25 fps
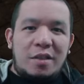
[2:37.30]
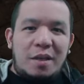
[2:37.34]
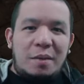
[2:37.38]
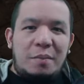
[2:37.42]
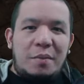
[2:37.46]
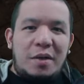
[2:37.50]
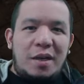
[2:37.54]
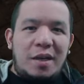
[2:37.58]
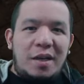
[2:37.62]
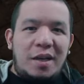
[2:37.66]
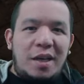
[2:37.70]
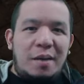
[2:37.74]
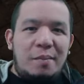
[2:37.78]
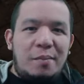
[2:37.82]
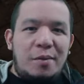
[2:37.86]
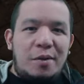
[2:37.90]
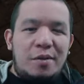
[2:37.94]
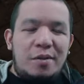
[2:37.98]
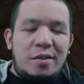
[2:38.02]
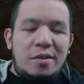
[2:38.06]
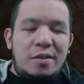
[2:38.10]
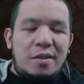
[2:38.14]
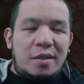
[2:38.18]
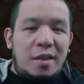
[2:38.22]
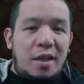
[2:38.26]
mga
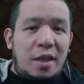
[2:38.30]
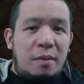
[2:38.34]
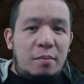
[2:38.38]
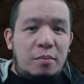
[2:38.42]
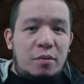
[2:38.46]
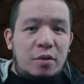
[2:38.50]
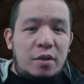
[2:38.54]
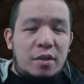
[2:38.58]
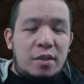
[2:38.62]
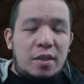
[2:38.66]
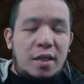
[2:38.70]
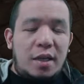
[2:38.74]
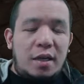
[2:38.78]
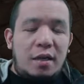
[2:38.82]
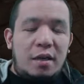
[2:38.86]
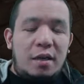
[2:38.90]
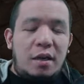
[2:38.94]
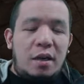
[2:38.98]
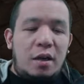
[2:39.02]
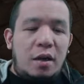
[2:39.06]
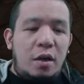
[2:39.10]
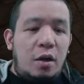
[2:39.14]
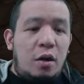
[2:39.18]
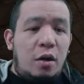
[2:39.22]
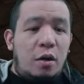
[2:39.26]
gamers? Game Ross here.
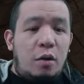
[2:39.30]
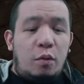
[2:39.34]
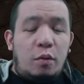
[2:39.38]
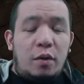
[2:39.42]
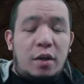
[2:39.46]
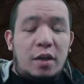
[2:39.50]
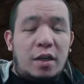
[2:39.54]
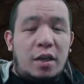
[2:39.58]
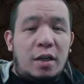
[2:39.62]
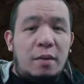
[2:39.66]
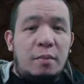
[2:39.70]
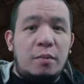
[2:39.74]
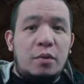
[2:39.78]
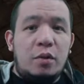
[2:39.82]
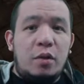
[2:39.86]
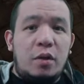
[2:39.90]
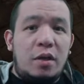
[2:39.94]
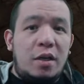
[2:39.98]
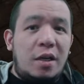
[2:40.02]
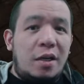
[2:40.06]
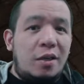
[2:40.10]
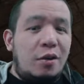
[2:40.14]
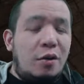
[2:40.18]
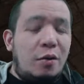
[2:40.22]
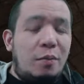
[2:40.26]
Welcome to
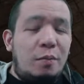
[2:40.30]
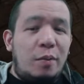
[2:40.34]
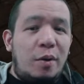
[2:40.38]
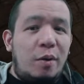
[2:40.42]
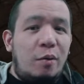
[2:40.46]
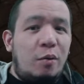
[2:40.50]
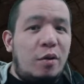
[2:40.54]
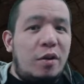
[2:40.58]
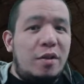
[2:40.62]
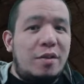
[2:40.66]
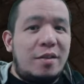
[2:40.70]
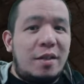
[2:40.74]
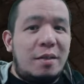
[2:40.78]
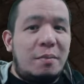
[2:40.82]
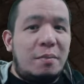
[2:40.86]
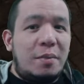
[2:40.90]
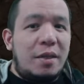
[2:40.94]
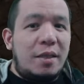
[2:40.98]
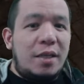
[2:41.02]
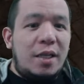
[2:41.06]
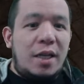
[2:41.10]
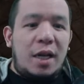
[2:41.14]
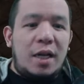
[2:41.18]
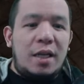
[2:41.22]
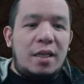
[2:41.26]
another my Wolcen
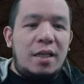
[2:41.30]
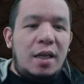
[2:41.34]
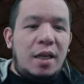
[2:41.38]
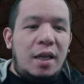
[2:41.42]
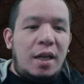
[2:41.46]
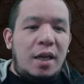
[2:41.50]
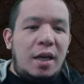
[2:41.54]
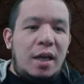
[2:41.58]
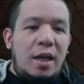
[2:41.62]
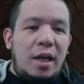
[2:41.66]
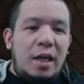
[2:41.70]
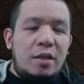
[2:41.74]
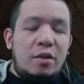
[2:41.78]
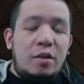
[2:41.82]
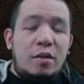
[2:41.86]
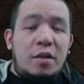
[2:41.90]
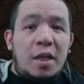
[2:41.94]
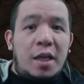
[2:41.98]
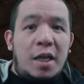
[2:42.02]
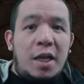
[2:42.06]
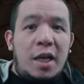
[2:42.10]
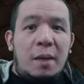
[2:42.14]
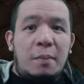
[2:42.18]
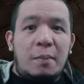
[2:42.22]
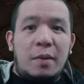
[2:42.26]
build guide, and
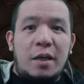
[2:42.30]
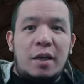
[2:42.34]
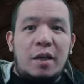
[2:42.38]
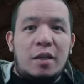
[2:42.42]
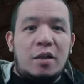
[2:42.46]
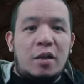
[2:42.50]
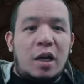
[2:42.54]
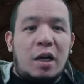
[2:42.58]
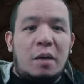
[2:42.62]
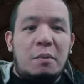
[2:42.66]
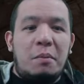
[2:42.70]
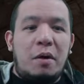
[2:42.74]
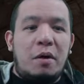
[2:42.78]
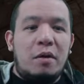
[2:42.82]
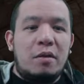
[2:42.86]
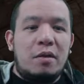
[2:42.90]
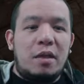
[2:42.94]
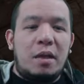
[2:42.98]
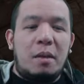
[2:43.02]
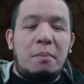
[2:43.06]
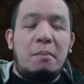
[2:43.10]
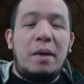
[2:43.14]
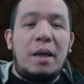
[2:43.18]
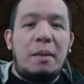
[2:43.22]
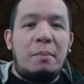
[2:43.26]
today I'm gonna talk
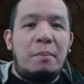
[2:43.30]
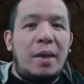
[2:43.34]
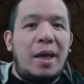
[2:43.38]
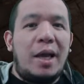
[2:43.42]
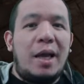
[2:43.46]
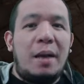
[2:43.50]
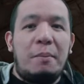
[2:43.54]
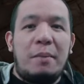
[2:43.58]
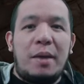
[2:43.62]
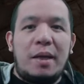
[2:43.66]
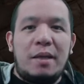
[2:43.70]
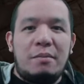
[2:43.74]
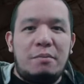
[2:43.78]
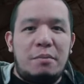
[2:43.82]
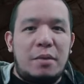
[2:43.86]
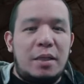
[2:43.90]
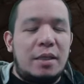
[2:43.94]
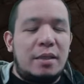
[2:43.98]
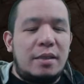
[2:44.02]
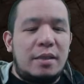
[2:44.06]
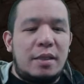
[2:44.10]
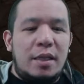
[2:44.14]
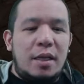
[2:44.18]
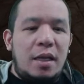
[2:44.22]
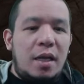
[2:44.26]
about my Megaman
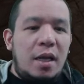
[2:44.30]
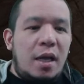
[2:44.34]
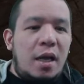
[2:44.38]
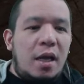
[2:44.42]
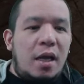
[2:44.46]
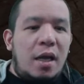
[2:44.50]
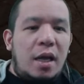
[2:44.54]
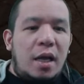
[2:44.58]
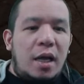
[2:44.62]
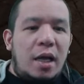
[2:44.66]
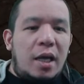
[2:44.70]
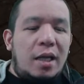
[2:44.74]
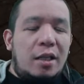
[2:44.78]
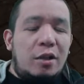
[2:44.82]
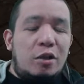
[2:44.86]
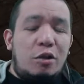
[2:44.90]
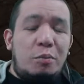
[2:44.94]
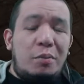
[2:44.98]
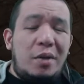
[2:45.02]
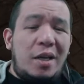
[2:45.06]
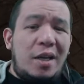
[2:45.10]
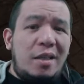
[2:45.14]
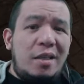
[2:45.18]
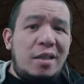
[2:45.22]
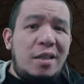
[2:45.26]
build. And to
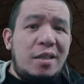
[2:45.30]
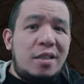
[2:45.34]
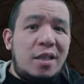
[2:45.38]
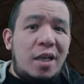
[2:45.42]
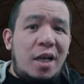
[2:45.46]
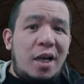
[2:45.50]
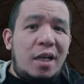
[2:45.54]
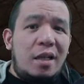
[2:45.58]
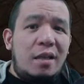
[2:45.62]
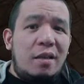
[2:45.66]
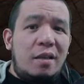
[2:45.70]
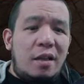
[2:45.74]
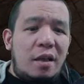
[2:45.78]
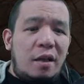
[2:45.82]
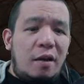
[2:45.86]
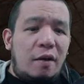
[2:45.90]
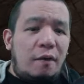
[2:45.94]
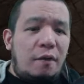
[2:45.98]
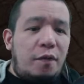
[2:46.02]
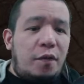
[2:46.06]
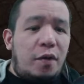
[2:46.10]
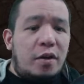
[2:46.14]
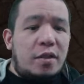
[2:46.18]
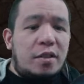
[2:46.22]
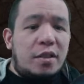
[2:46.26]
begin this guide,
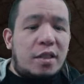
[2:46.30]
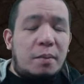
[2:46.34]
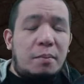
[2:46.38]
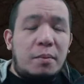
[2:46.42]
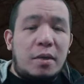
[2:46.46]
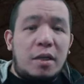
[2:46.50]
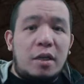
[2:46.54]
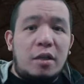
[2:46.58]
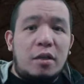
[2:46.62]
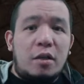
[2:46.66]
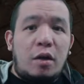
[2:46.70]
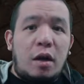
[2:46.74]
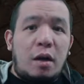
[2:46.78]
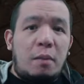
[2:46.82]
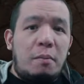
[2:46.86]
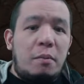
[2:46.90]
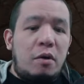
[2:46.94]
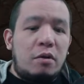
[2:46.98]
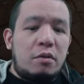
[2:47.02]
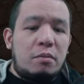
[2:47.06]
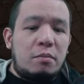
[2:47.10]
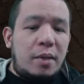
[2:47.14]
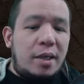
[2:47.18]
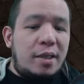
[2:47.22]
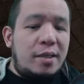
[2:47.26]
first I'm gonna talk
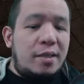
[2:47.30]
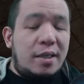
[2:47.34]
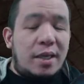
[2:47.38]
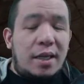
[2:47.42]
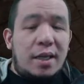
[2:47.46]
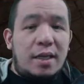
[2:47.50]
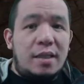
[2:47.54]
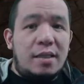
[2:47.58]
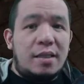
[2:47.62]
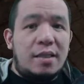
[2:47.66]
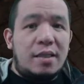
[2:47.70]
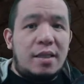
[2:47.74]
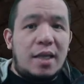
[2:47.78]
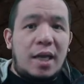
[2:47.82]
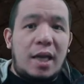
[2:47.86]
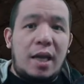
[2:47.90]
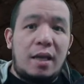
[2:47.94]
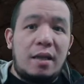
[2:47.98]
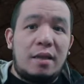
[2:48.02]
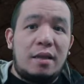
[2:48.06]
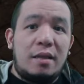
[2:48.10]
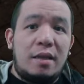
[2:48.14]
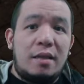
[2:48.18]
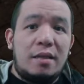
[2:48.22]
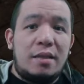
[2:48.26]
about my skills
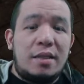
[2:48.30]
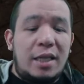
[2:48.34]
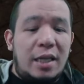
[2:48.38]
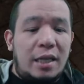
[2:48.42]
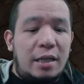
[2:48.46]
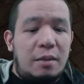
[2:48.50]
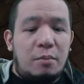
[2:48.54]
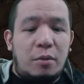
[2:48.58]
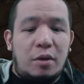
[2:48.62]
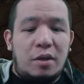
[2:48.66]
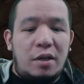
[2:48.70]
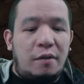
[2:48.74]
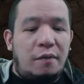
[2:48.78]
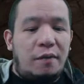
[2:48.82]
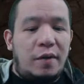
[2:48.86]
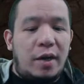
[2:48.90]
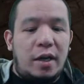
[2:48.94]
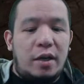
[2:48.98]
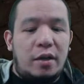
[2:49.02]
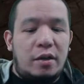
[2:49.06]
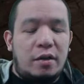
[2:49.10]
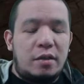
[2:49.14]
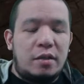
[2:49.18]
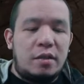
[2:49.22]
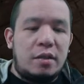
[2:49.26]
and their skill
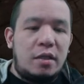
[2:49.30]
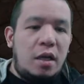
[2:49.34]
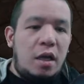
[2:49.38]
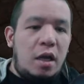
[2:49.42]
modifiers.